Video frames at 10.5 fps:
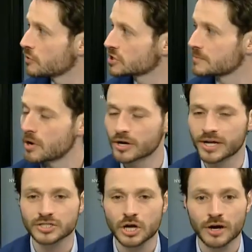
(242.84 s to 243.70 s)
Folks, the
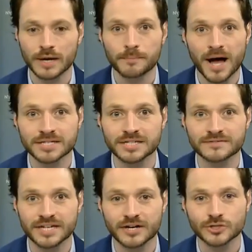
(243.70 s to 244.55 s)
markets are in
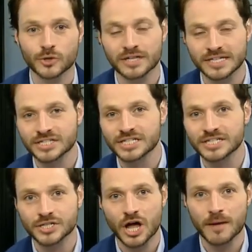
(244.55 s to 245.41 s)
positive territory, at least
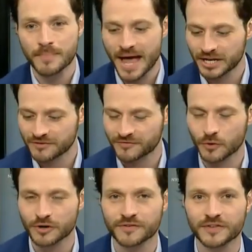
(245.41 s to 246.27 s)
seesawing back and
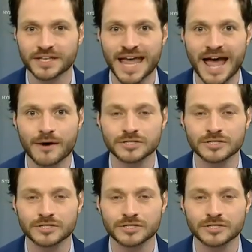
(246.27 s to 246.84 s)
forth for the Dow.